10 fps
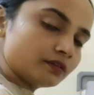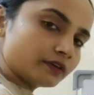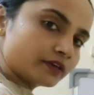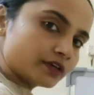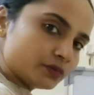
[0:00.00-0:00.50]

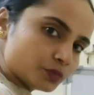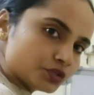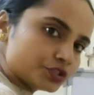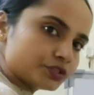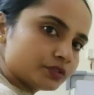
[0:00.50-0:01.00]

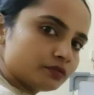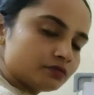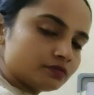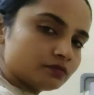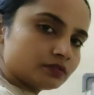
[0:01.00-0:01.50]
conversion
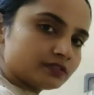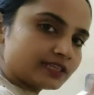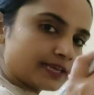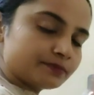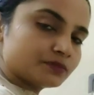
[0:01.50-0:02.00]

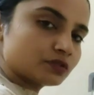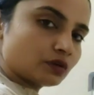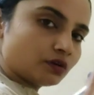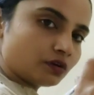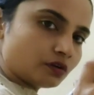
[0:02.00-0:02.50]
types
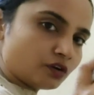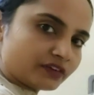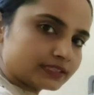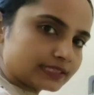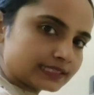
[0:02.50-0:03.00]
of
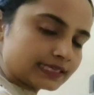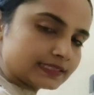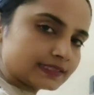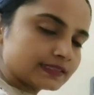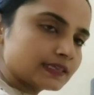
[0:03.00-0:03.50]

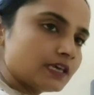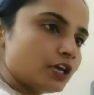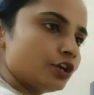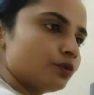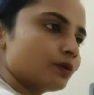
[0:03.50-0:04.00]
exercises,
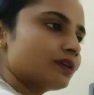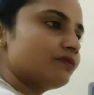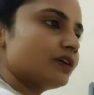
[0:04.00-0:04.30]
you can very